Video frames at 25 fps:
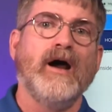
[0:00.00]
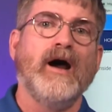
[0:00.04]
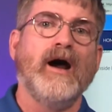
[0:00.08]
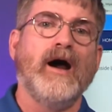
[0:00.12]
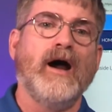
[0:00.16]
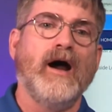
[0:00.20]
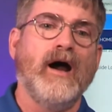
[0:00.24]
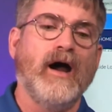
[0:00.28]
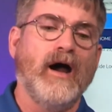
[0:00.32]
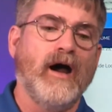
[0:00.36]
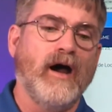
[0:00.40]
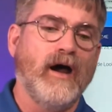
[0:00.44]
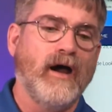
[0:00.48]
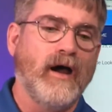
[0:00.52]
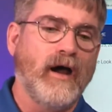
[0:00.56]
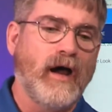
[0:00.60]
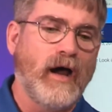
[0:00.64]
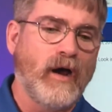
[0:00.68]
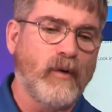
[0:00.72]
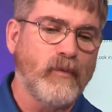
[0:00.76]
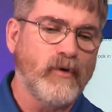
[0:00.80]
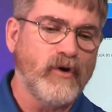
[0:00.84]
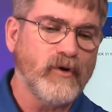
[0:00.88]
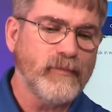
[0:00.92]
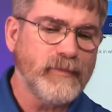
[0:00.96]

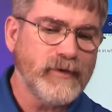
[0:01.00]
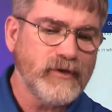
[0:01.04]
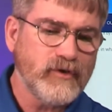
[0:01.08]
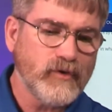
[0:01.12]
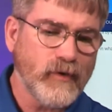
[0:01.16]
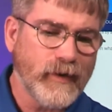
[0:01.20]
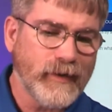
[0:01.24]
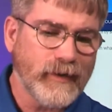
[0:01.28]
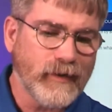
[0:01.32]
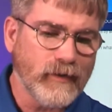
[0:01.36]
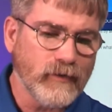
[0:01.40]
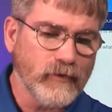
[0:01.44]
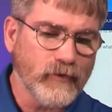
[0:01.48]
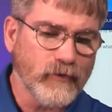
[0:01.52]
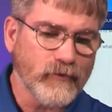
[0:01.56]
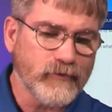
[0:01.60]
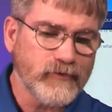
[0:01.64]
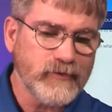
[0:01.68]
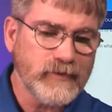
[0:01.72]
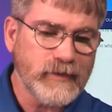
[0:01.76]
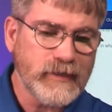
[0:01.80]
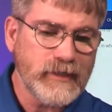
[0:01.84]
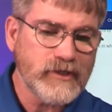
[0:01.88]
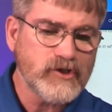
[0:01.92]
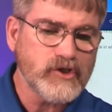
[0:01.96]
I will be doing a little
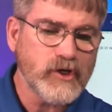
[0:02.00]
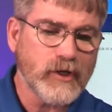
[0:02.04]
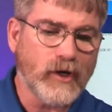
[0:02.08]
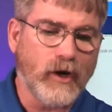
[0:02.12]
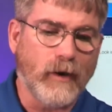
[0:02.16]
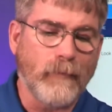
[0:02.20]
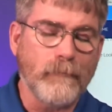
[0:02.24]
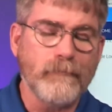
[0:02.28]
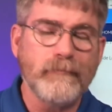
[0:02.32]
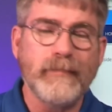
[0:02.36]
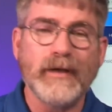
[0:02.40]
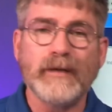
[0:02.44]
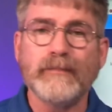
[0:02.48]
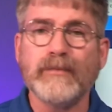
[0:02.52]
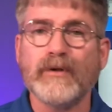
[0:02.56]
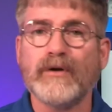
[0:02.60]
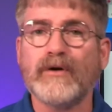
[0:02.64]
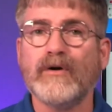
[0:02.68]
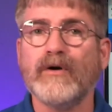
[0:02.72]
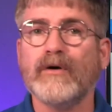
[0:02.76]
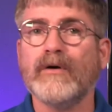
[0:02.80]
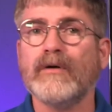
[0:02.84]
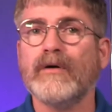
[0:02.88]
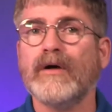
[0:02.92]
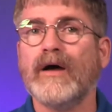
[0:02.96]
teaching on
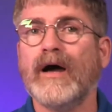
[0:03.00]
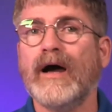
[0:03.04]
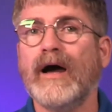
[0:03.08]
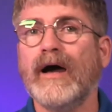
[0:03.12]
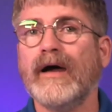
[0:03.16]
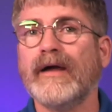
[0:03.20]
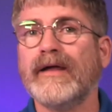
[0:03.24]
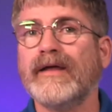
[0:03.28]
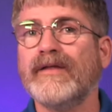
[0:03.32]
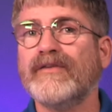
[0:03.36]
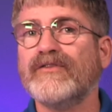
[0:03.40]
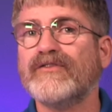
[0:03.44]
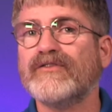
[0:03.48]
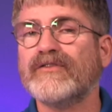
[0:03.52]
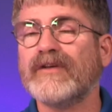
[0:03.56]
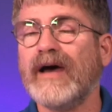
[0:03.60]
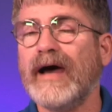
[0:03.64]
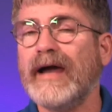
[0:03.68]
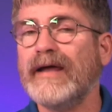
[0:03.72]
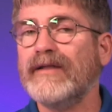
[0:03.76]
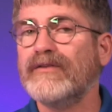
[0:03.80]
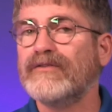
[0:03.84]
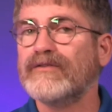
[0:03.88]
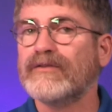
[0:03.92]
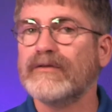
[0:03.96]
biblical
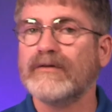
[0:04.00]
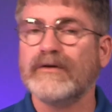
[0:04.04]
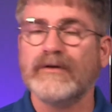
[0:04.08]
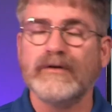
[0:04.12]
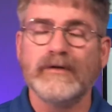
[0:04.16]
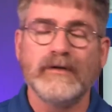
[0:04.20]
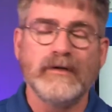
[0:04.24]
insights